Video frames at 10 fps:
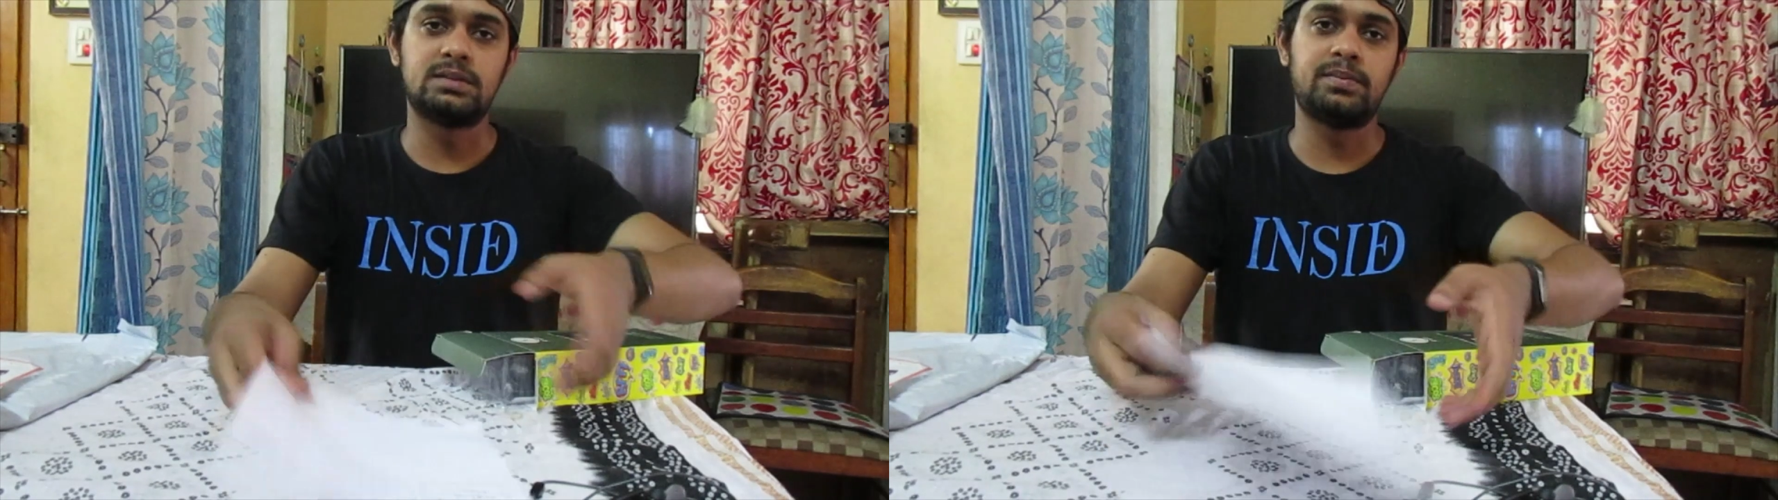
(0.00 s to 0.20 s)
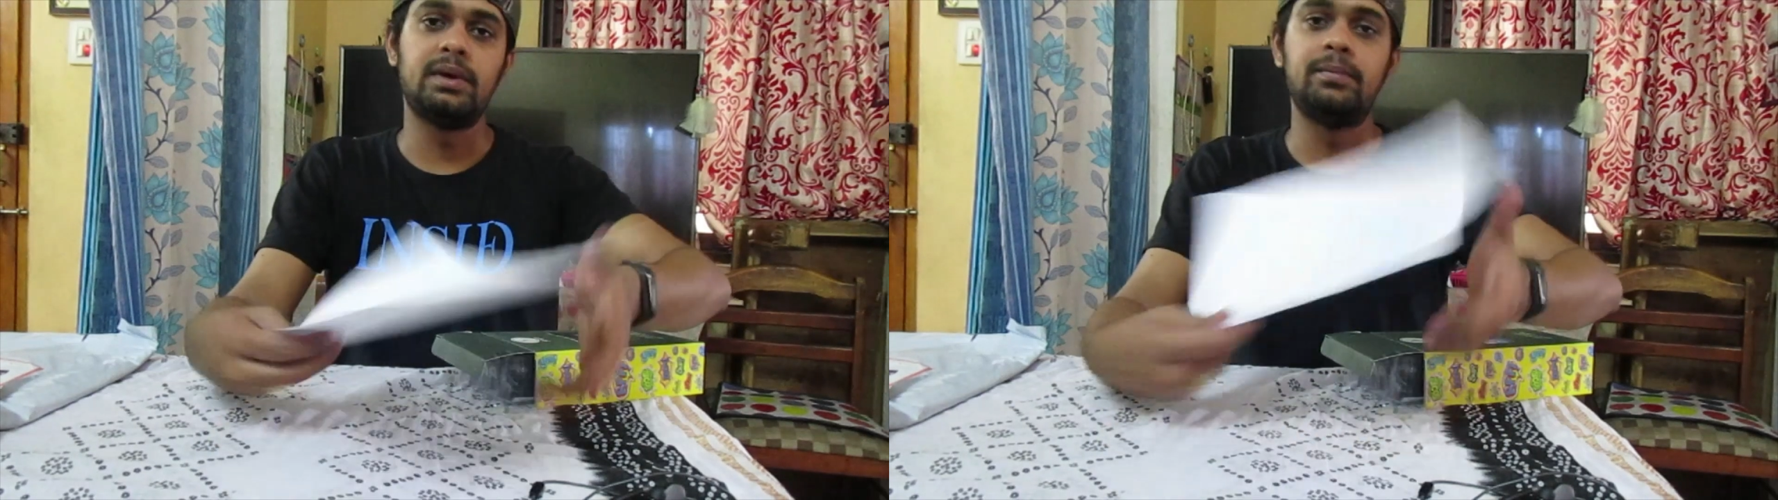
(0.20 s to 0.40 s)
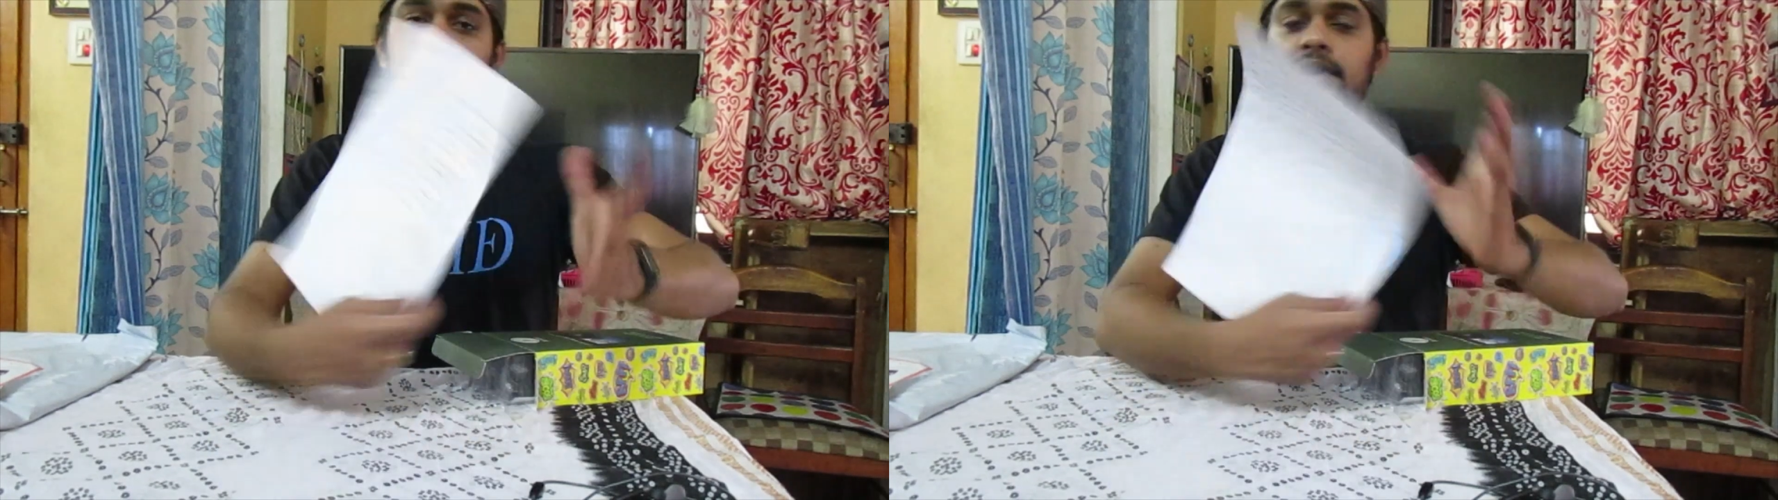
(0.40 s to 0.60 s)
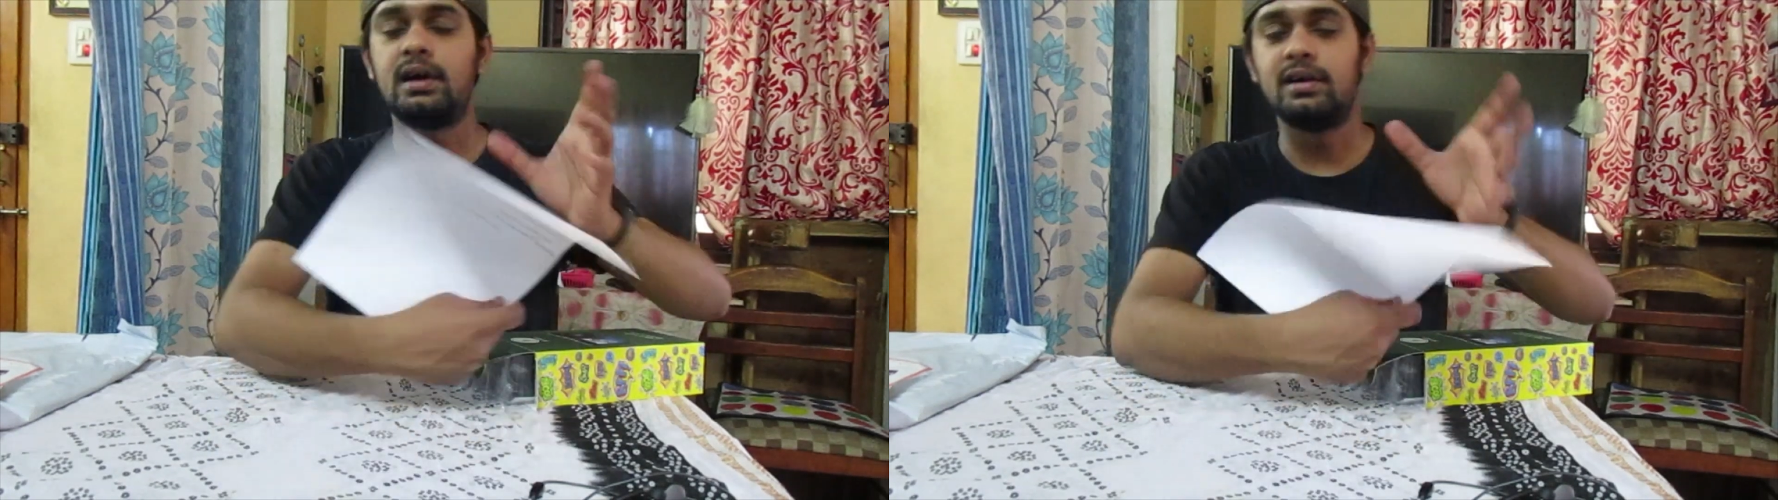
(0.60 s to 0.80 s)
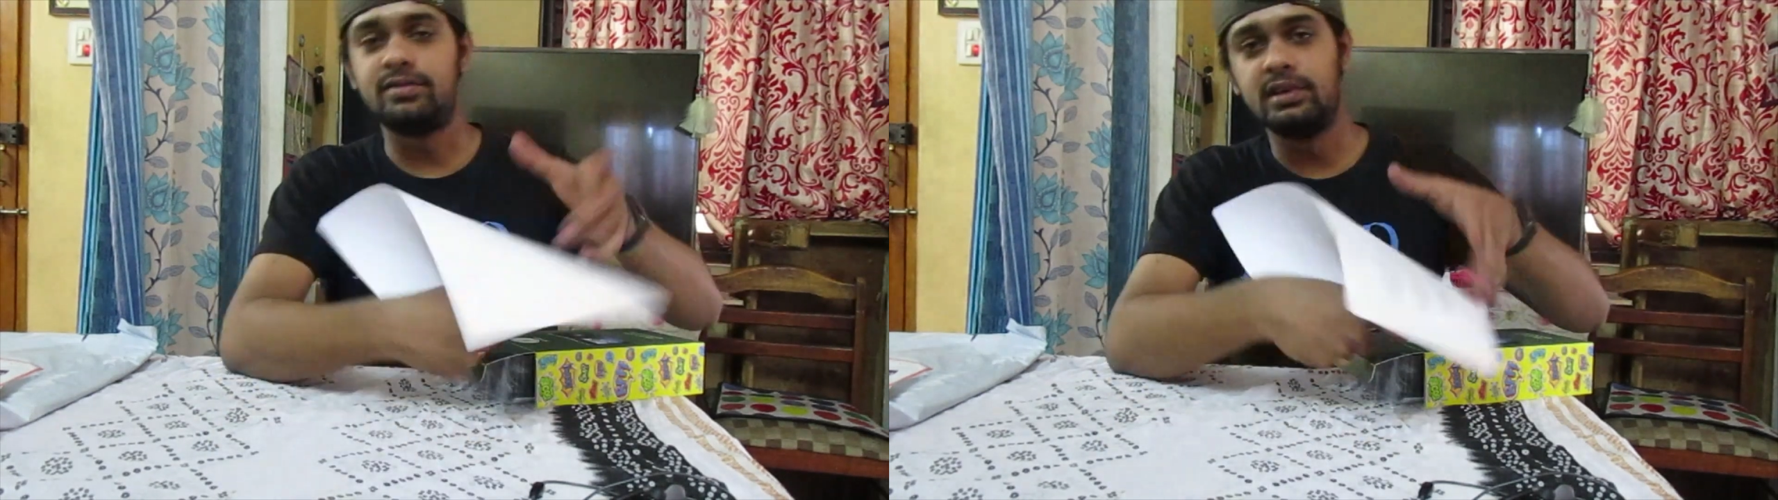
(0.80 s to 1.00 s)
paper
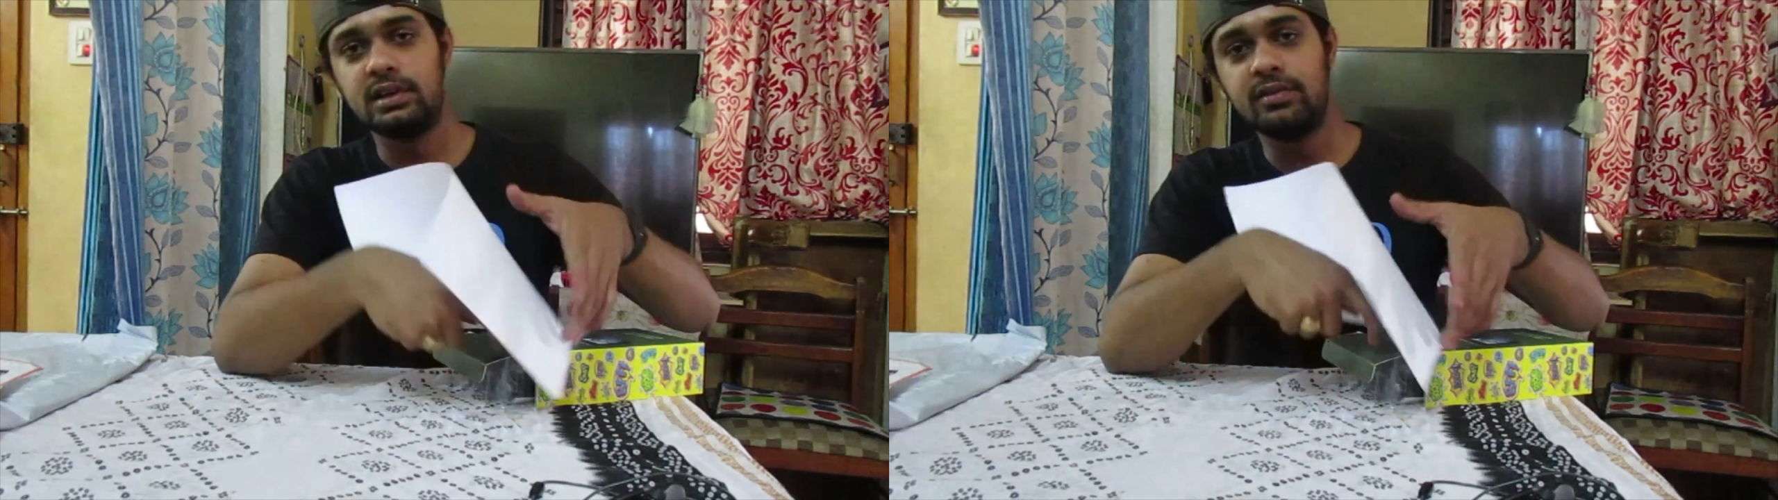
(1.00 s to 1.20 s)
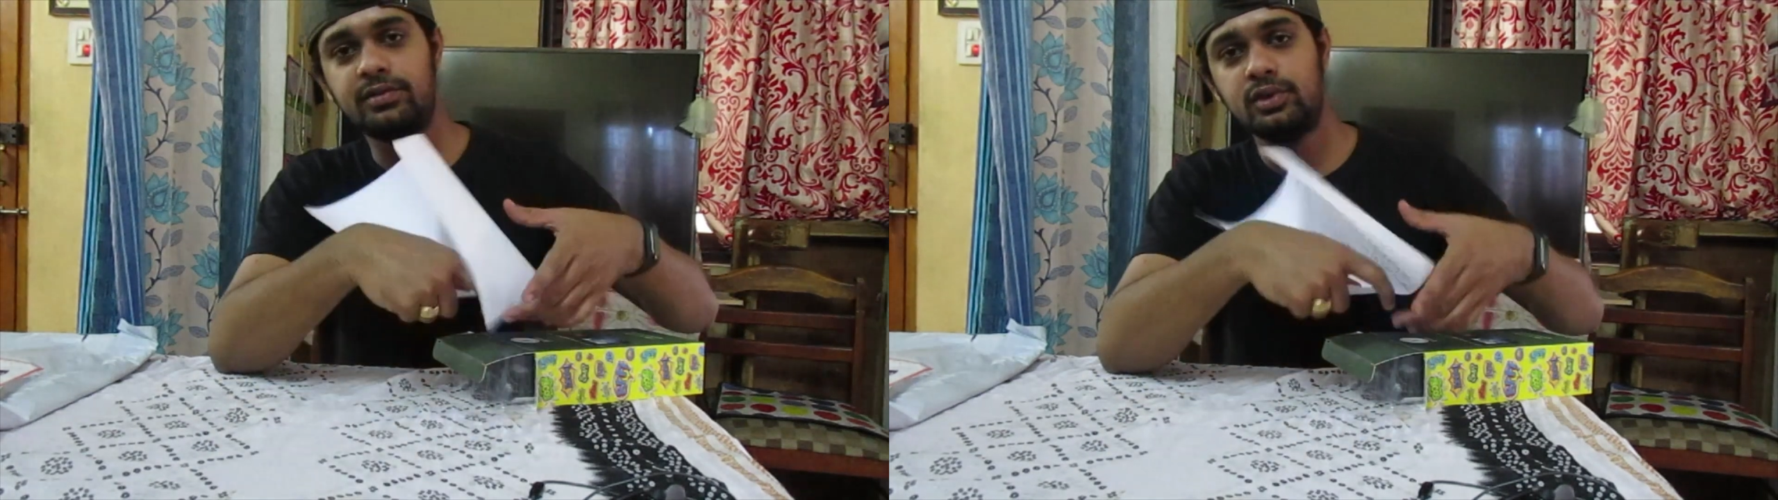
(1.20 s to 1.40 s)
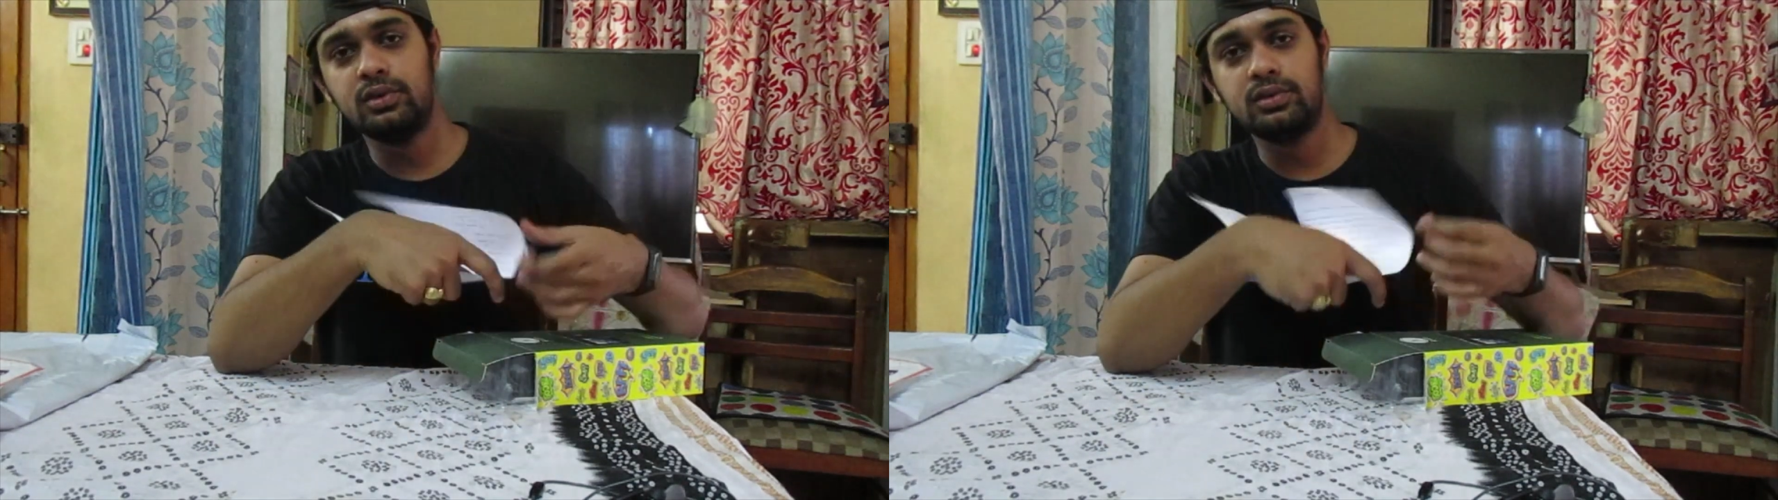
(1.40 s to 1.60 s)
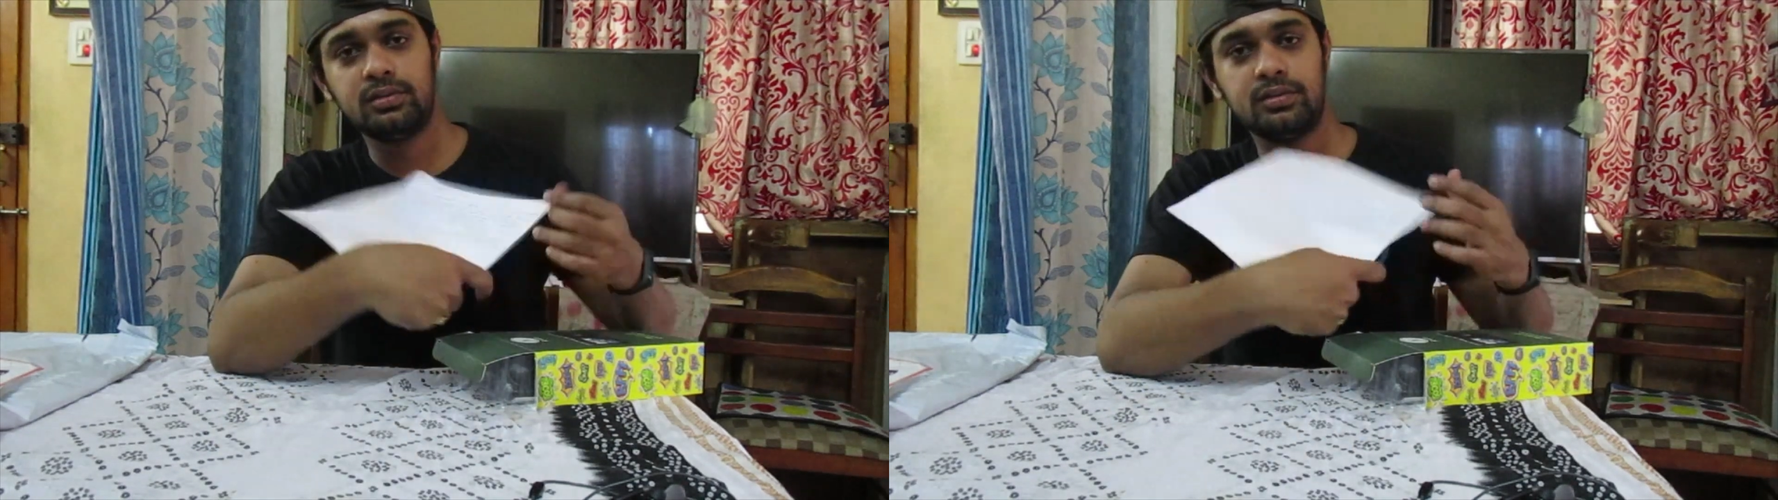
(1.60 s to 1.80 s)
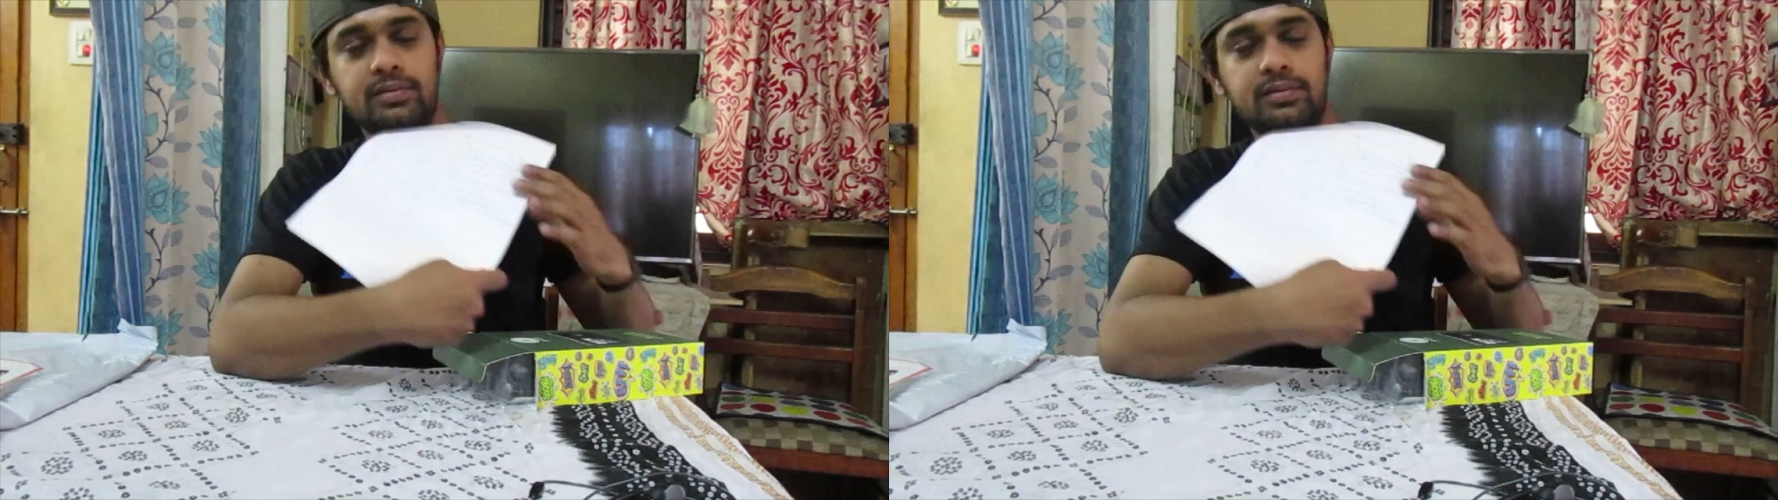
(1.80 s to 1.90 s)
I have written few